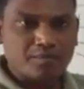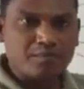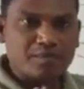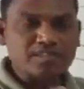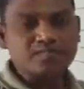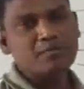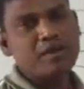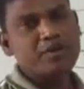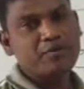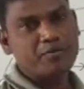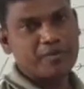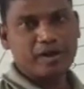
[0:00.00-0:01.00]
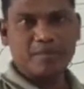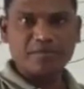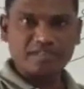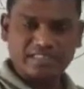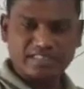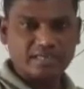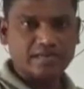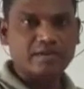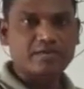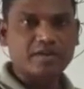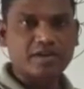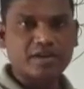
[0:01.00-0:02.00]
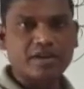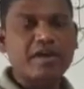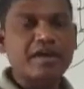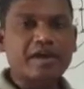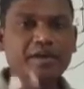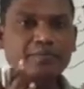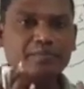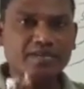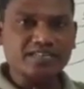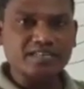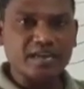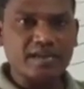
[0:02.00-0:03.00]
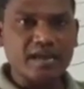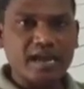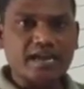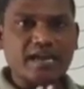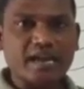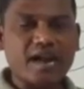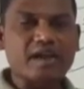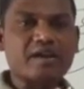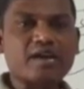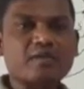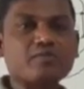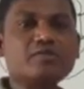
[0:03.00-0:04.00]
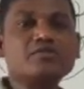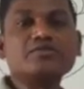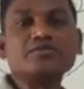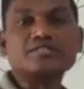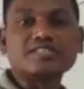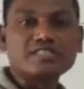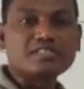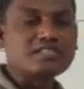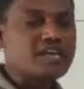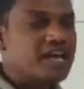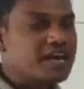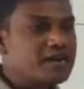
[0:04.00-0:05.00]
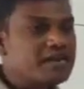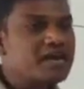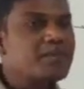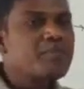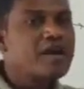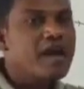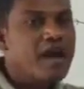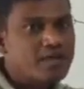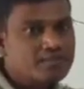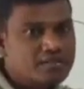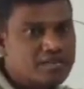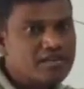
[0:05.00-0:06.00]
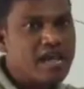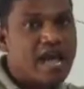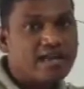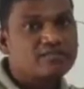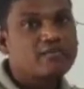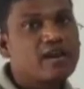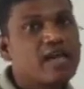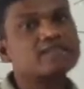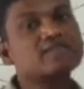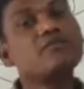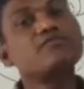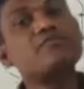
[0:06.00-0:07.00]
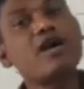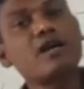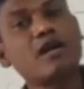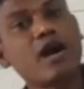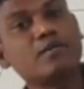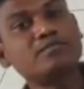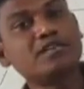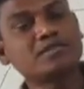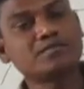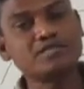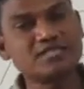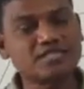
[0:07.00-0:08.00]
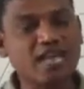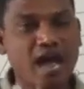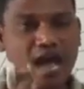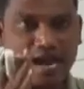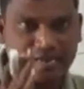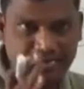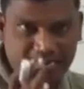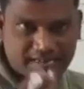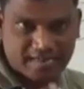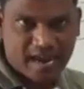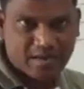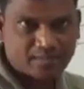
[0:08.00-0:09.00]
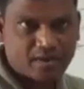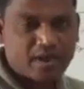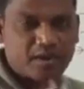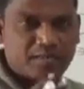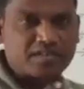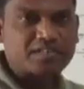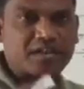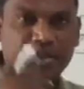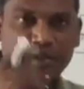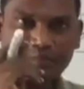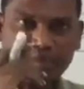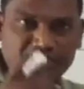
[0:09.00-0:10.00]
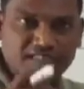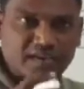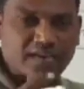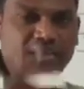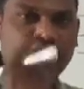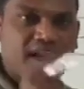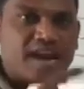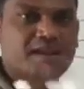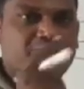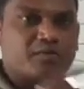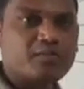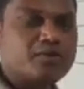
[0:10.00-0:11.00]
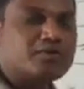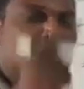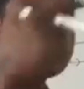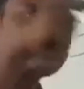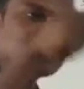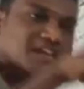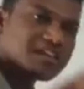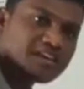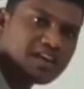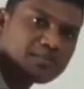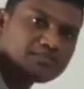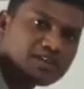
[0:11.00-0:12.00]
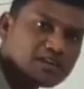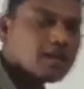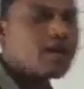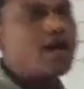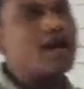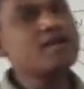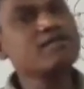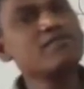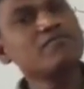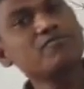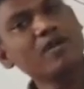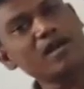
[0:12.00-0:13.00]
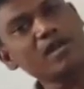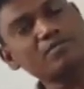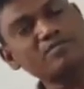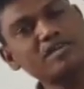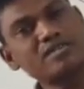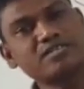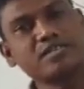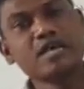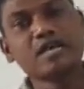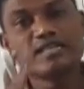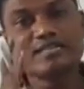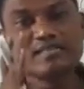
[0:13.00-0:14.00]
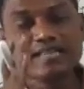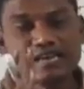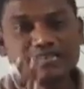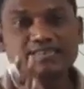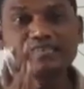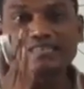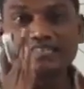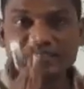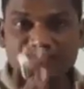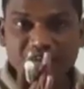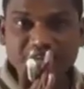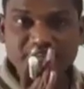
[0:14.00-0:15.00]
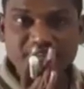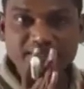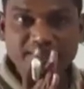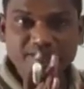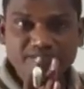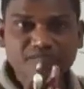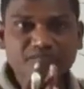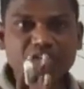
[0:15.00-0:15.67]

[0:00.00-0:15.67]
But presbyopia means a person cannot able to see nearby object as well as a far object. Means at a time means a person cannot able to see the near object and far objects. That defect